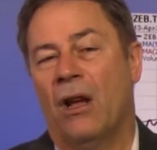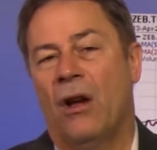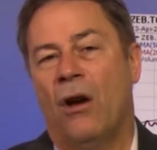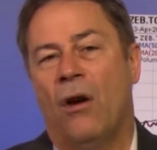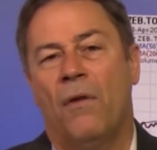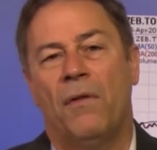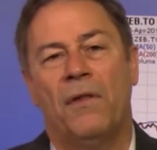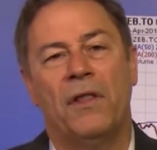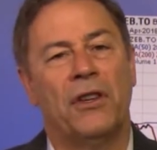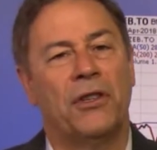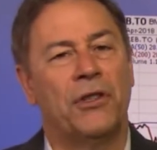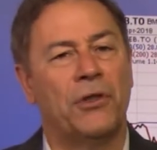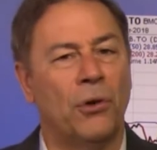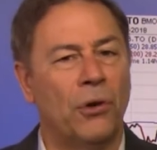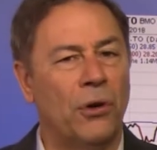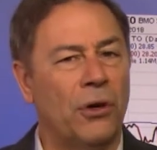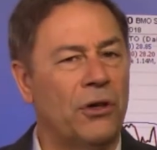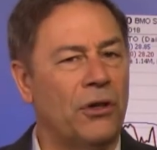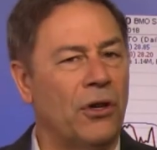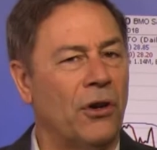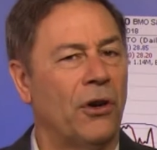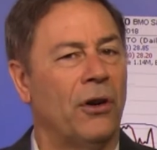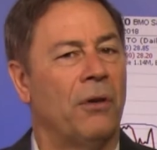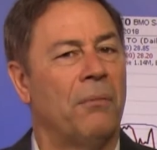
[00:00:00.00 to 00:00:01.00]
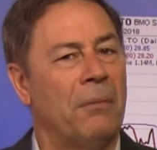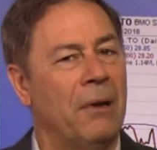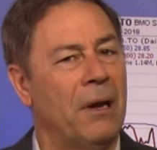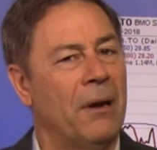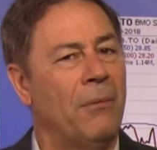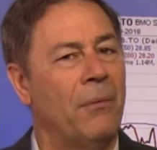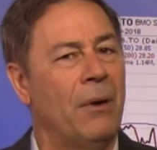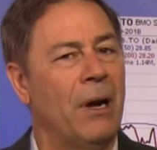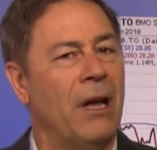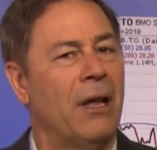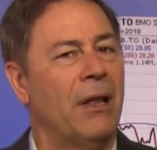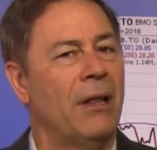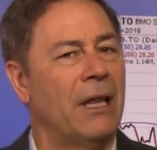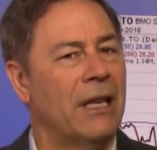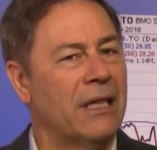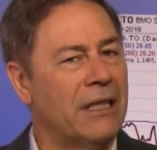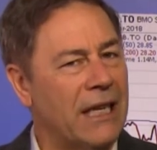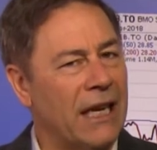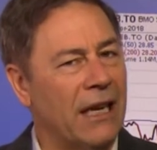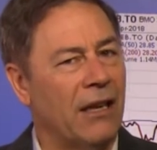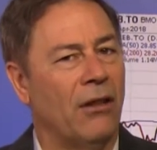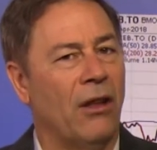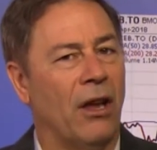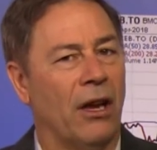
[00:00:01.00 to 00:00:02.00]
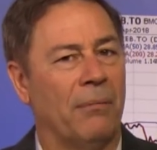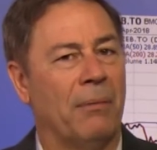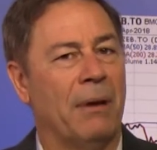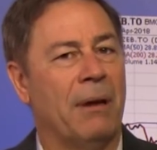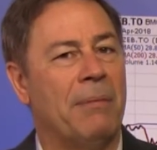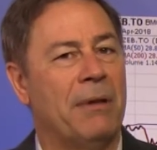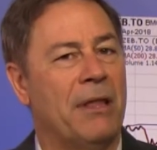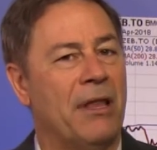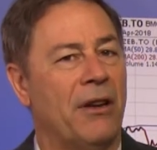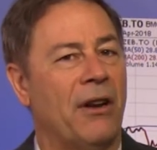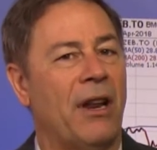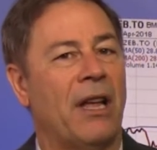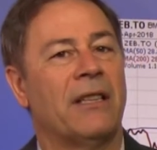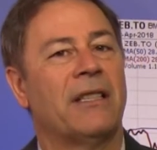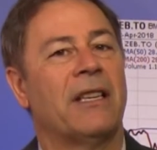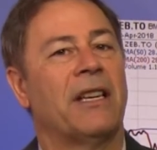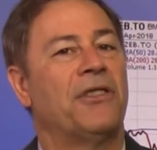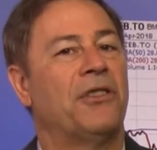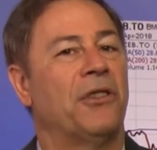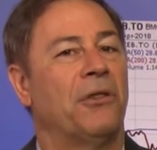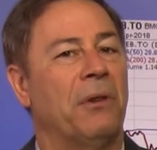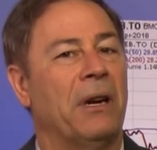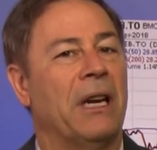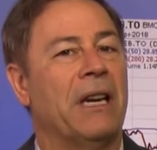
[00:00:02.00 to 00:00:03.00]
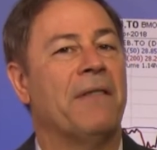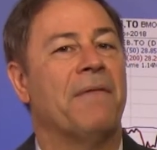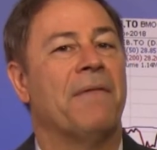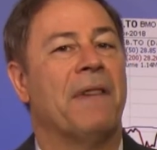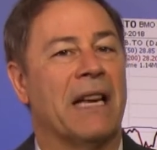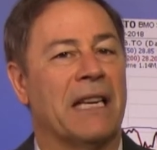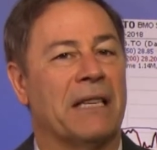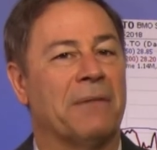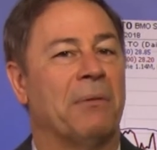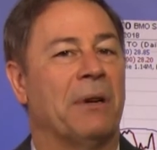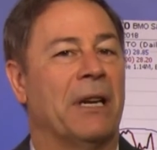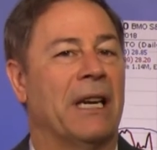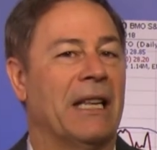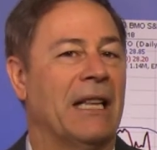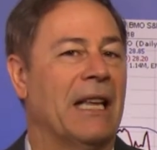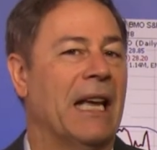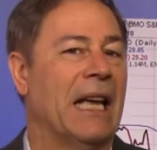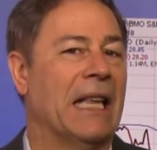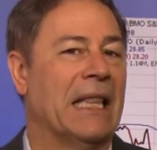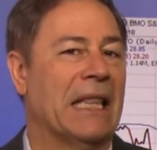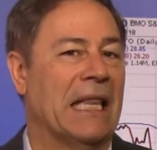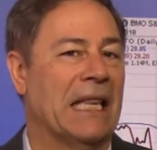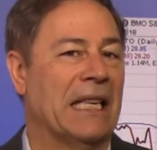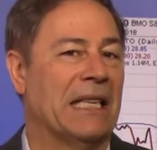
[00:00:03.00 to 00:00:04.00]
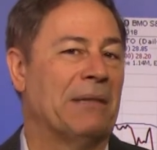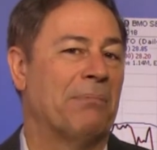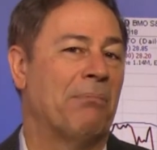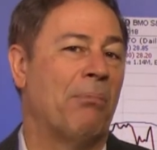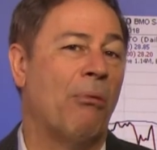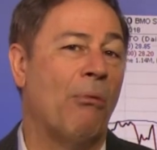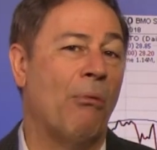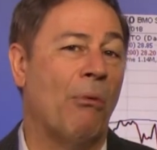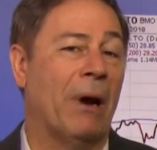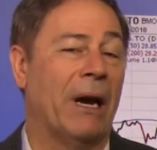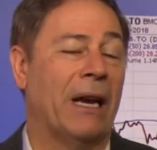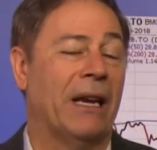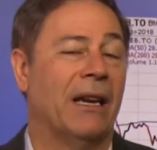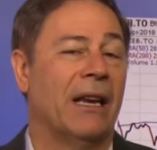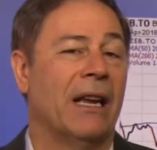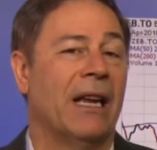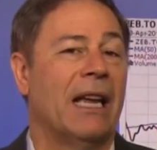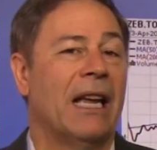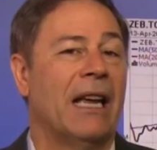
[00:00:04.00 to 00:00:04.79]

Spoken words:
Over the shorter term, well, let's take a look. Maybe they're not such a great investment at this point.